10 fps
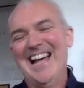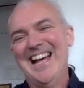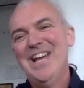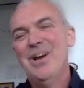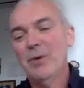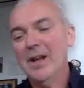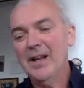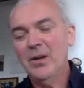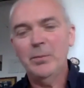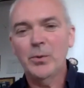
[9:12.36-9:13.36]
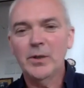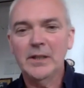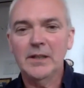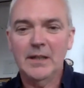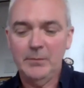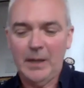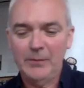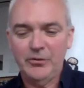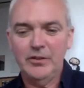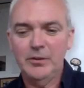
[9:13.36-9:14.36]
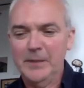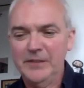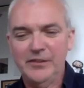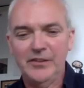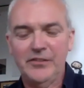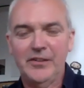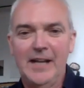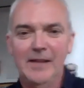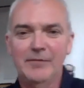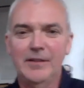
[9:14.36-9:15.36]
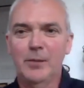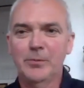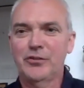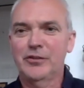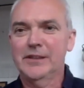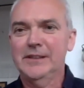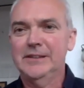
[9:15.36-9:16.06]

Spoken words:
Well, I hope I'm sure you'll mention this on every opportunity.